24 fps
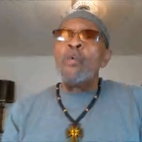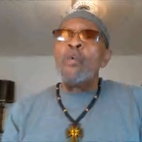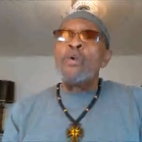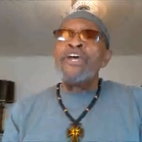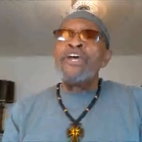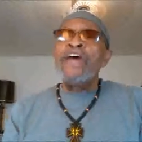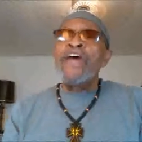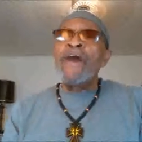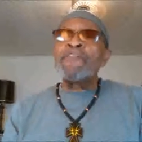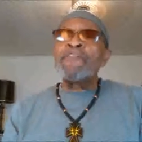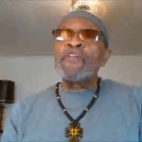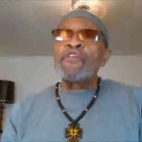
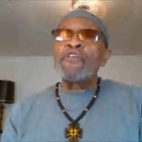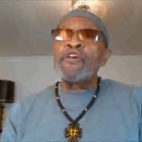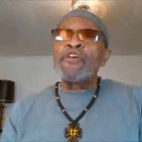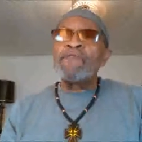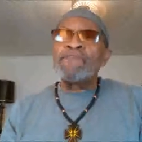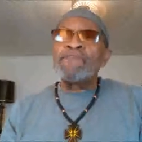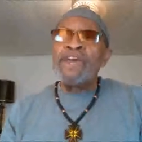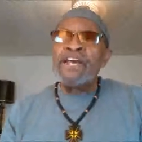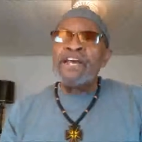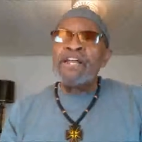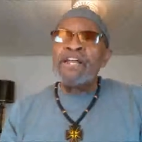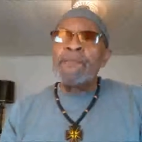We have to
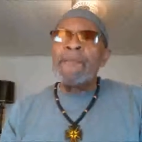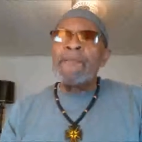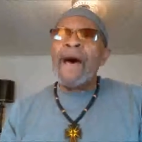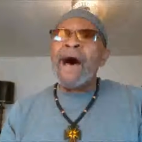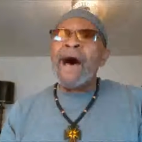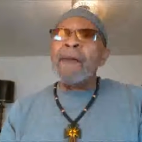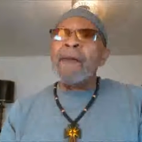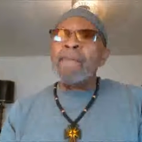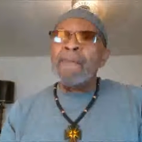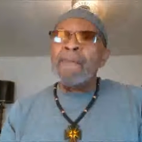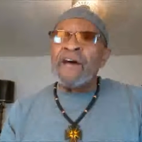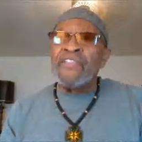develop
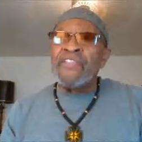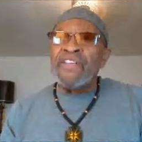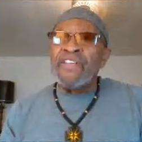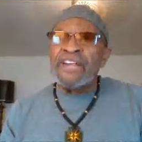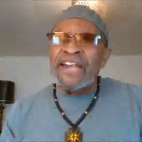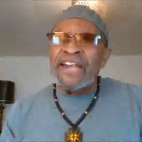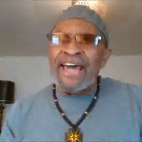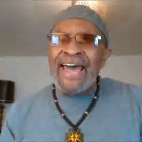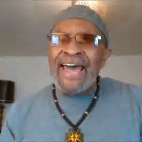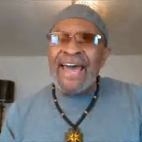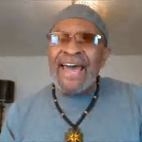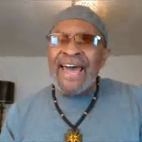our
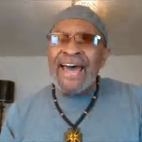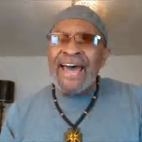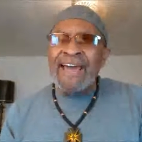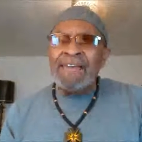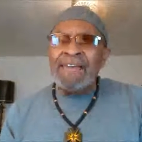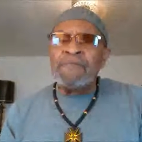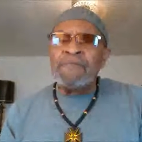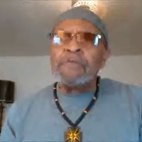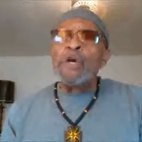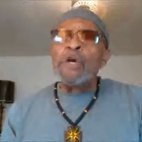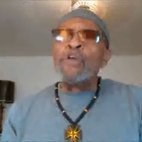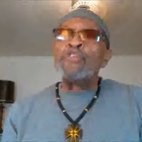
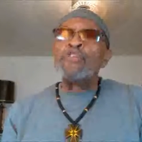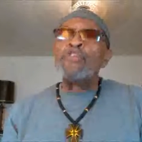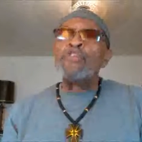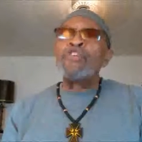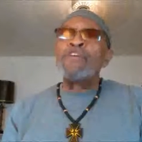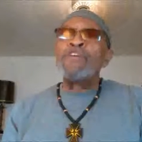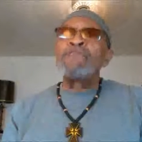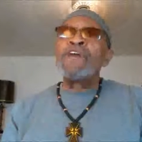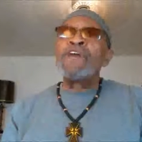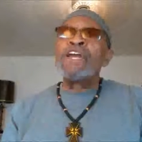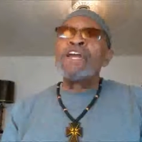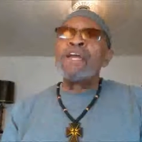motherland, to
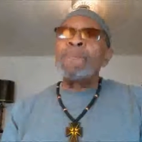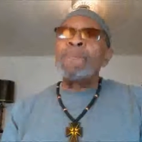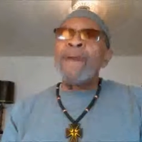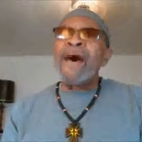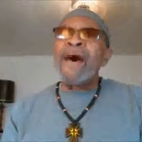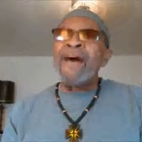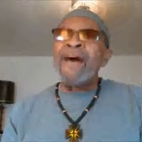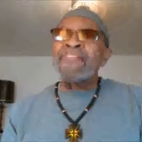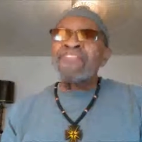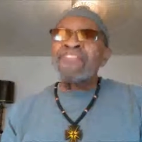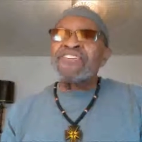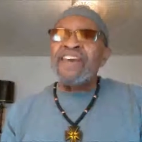develop
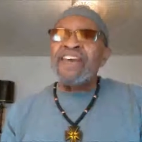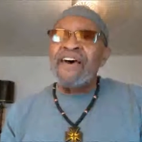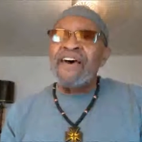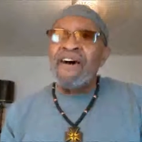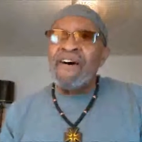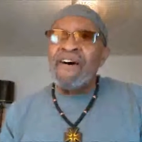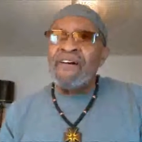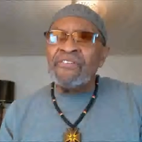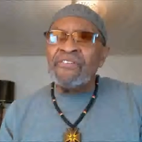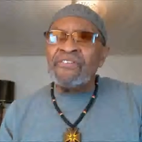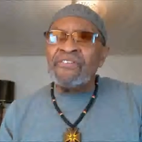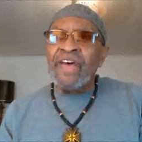
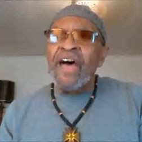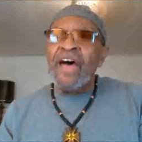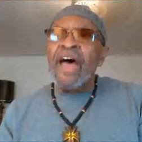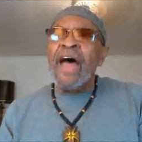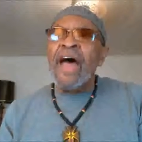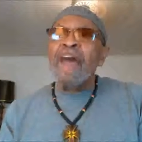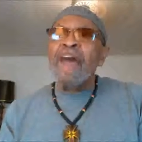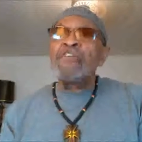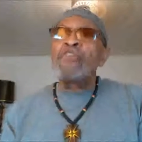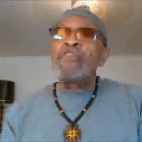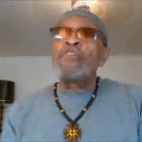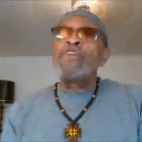ourselves,
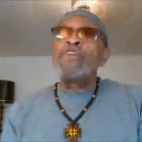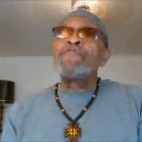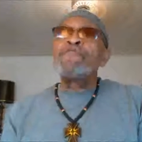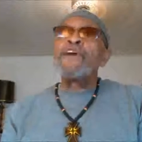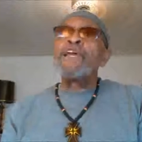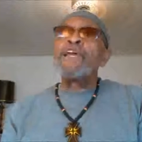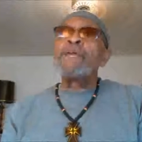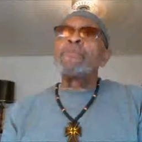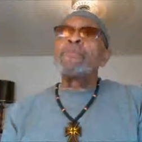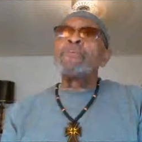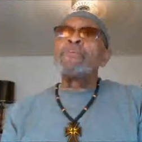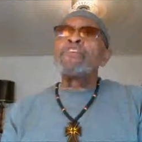and to
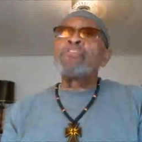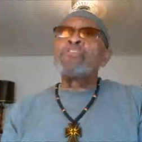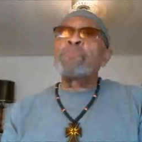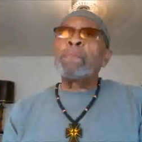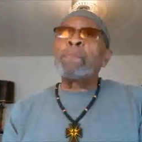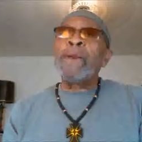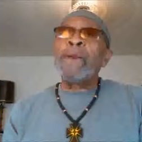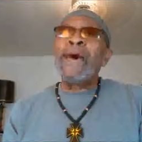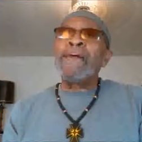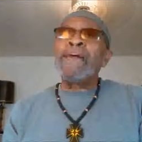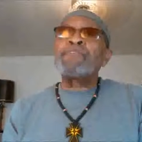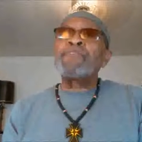develop
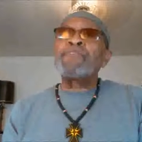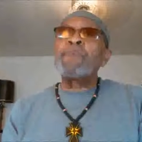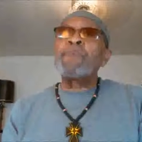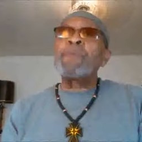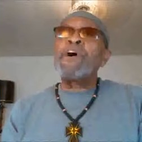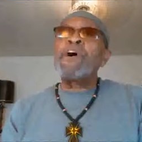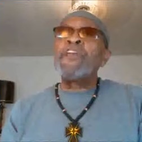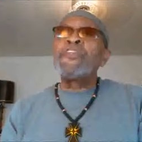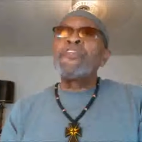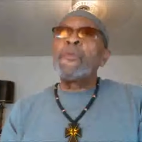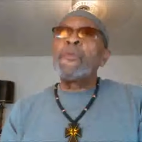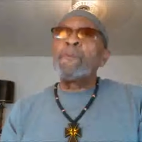respect from
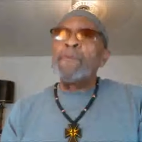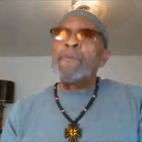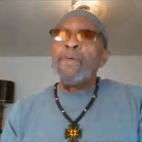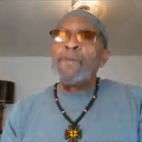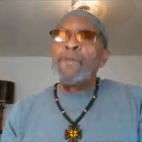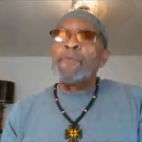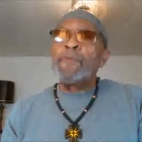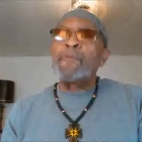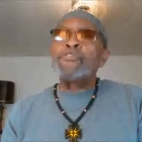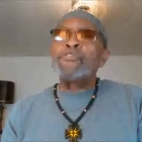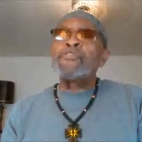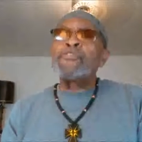other
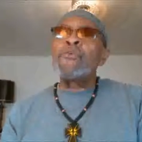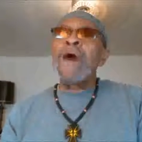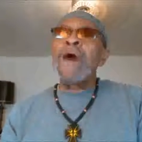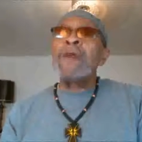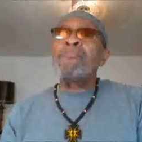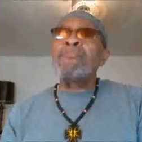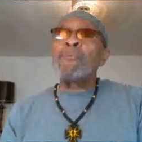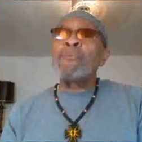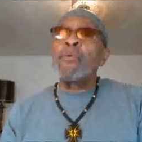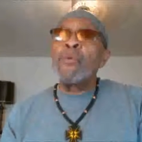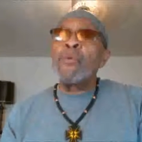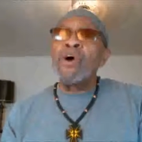people
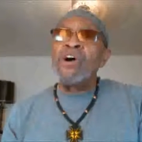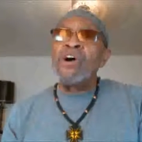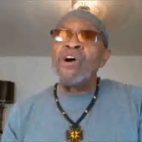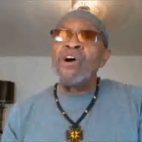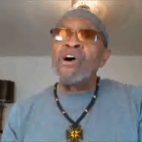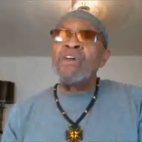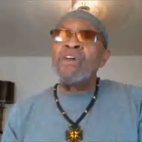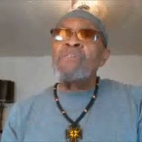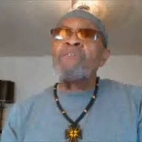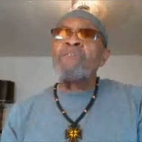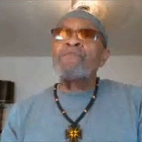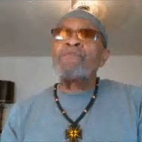throughout the
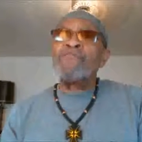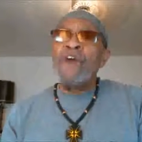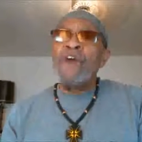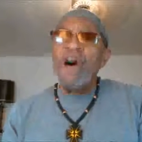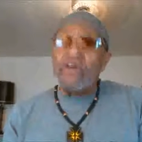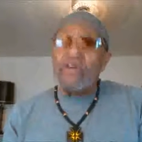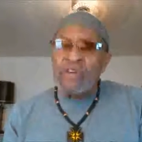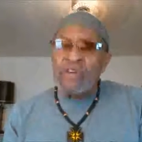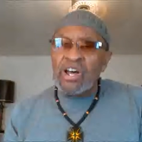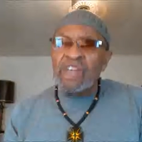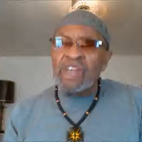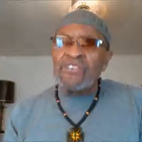world
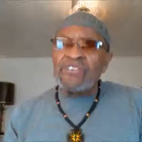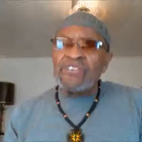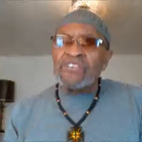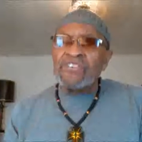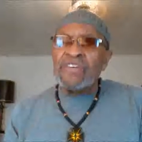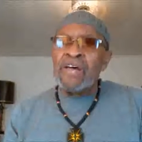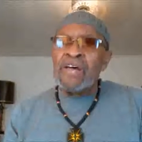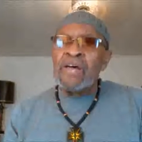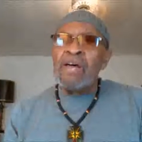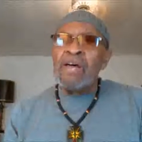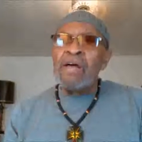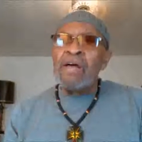for
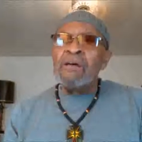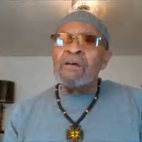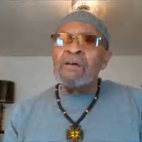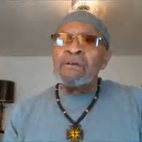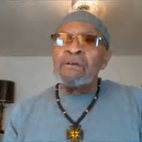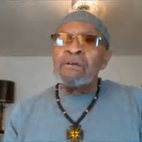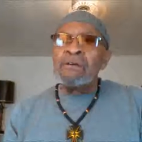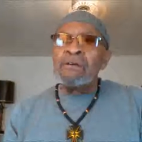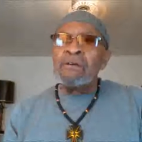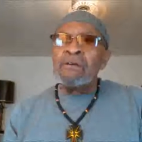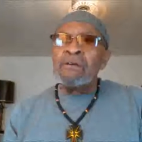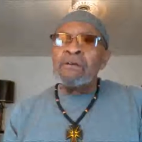us,
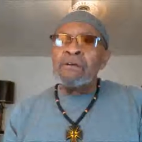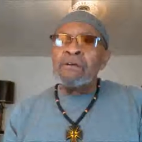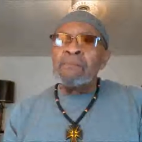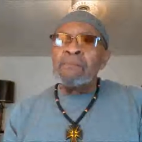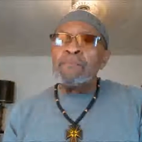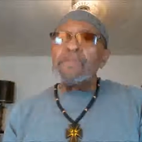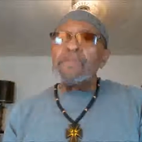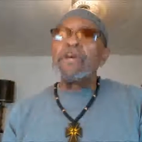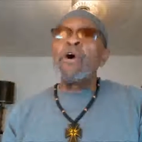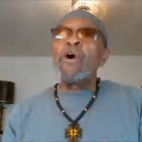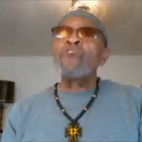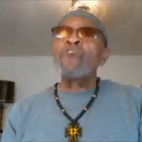
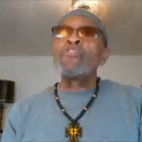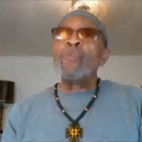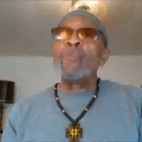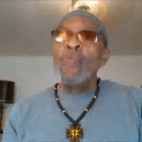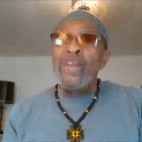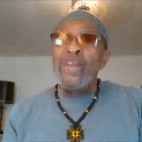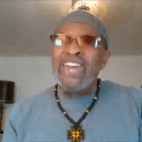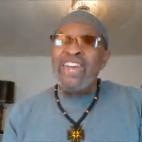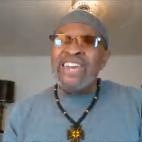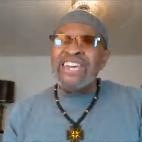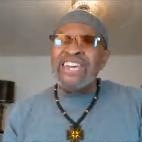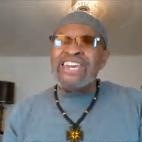because
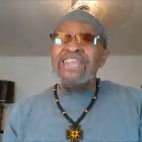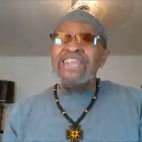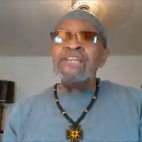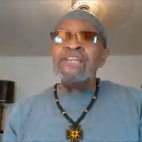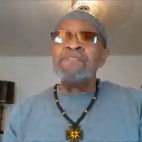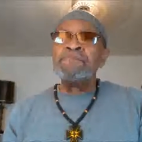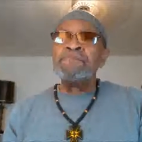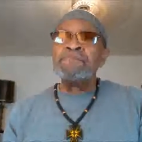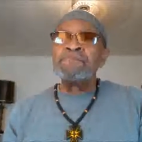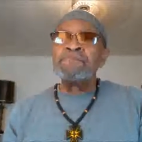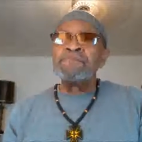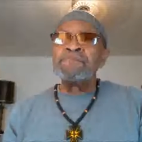we
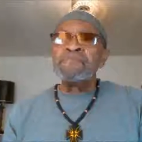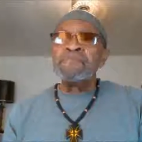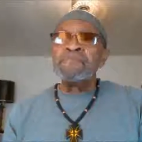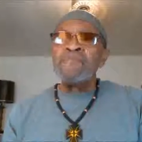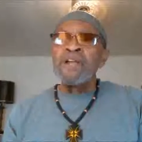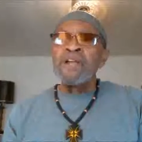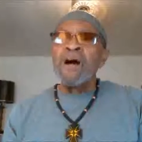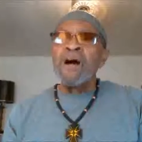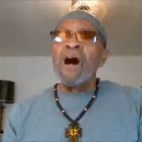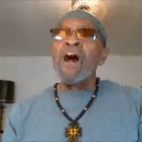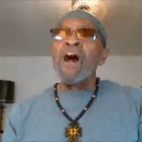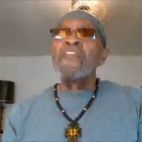
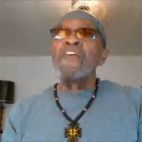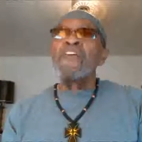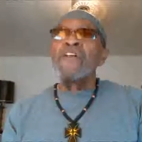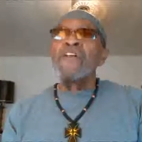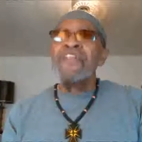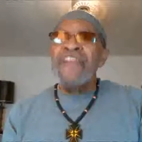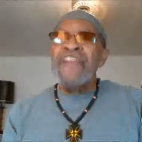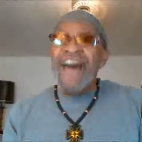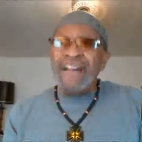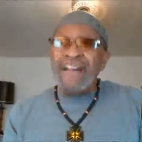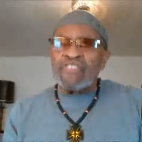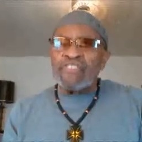are
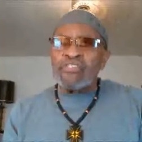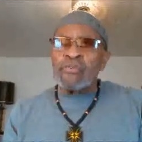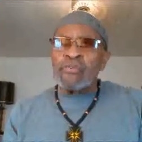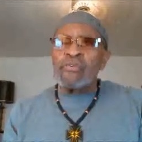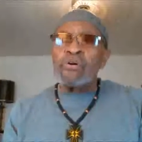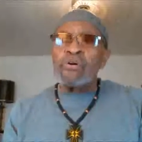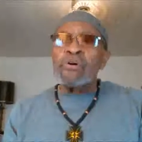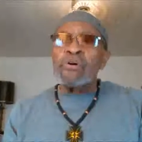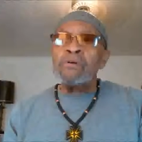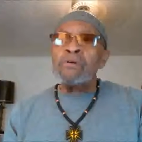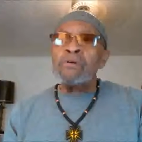the natural